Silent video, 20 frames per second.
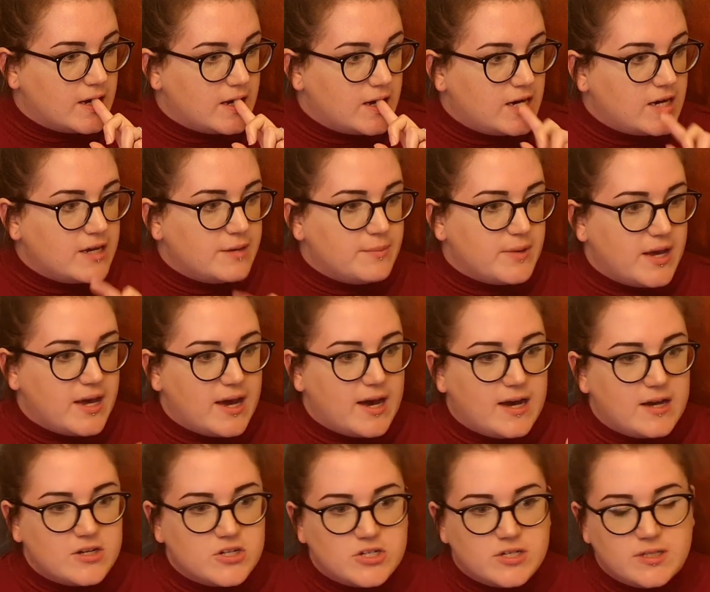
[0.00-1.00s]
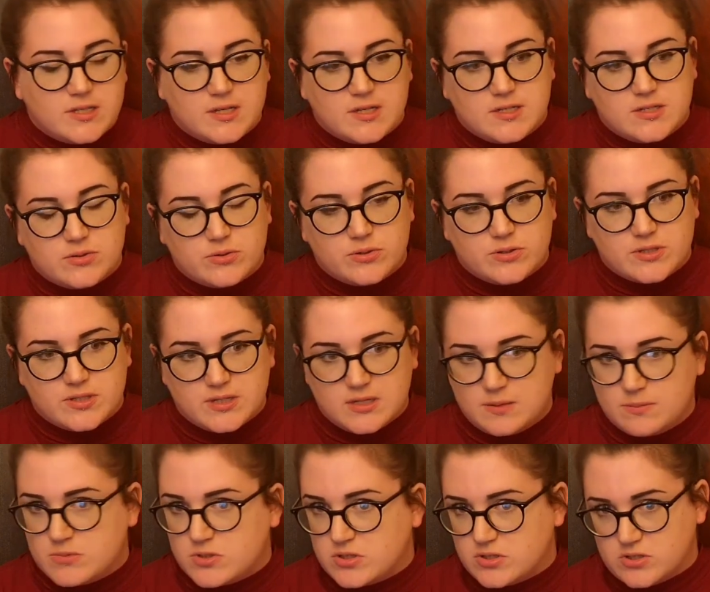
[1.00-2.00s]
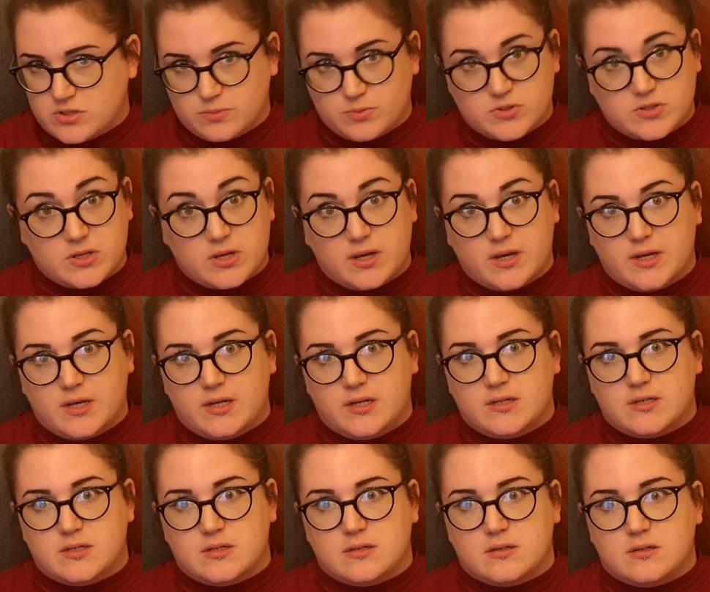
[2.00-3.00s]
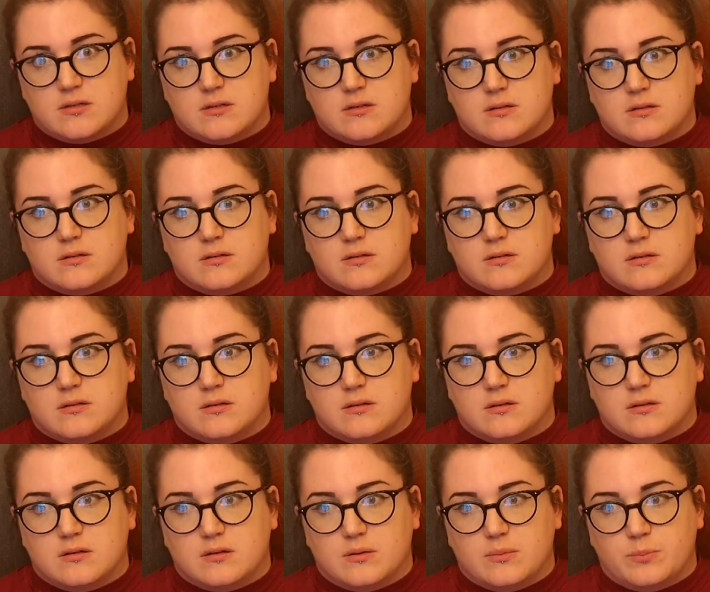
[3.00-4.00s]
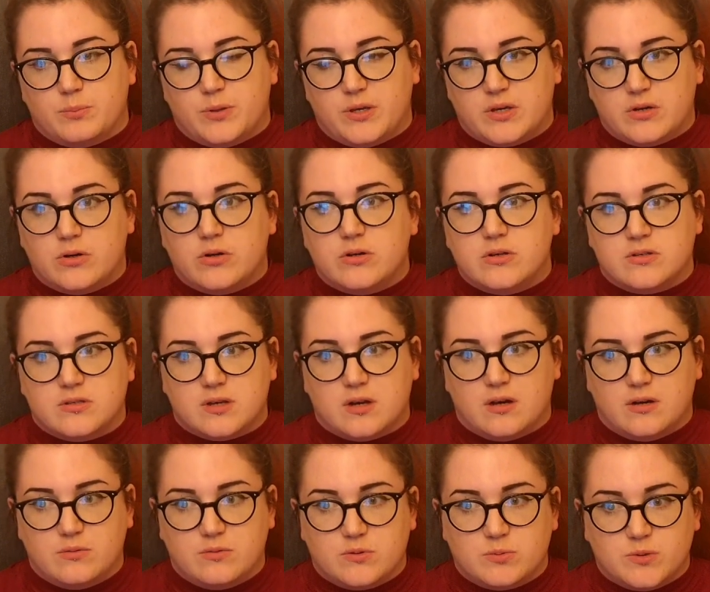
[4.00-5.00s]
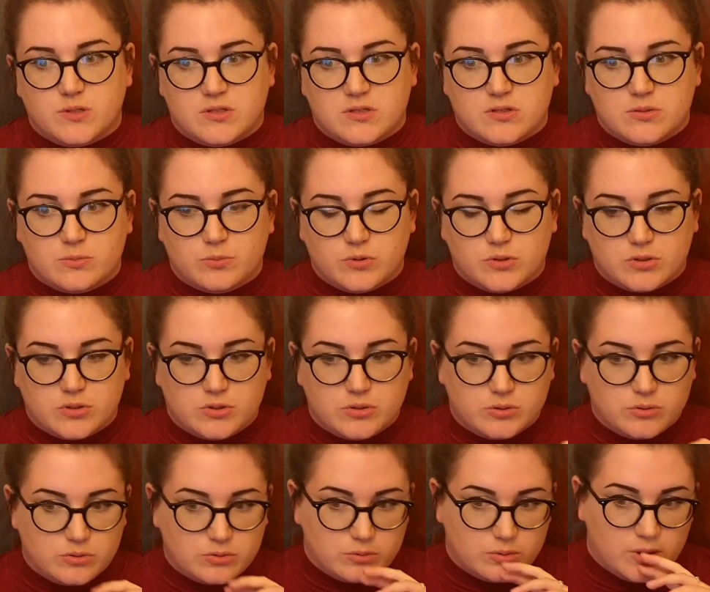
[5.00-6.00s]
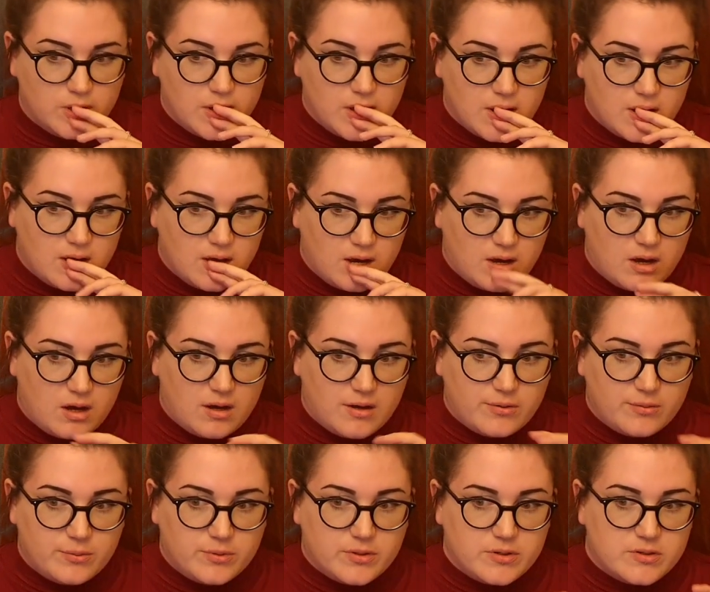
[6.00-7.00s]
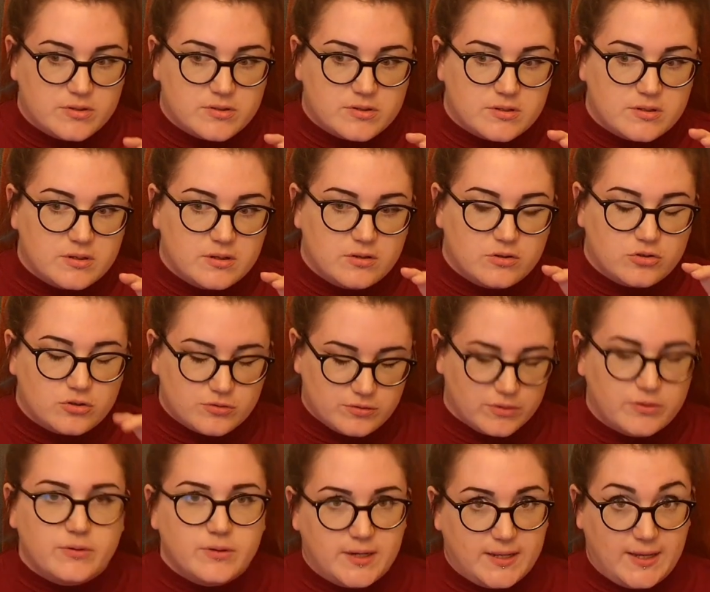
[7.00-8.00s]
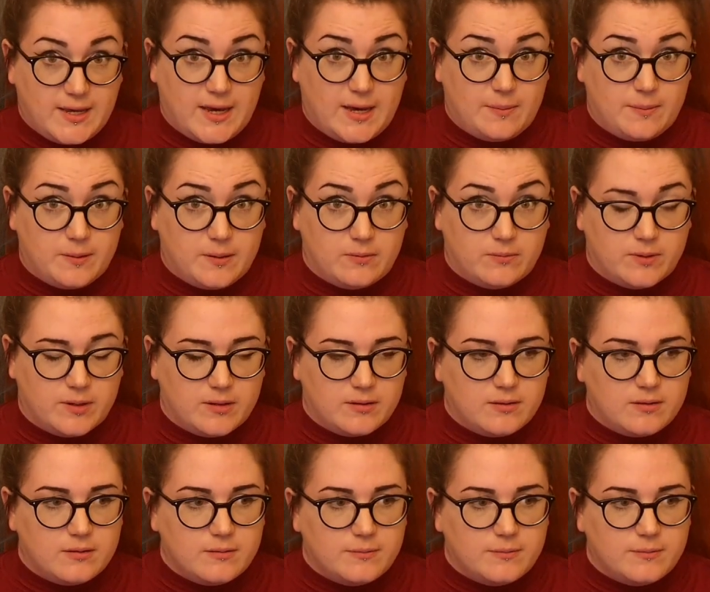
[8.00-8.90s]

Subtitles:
I met Ash, and they sort of seemed to subside because I was with someone who I was truly happy with.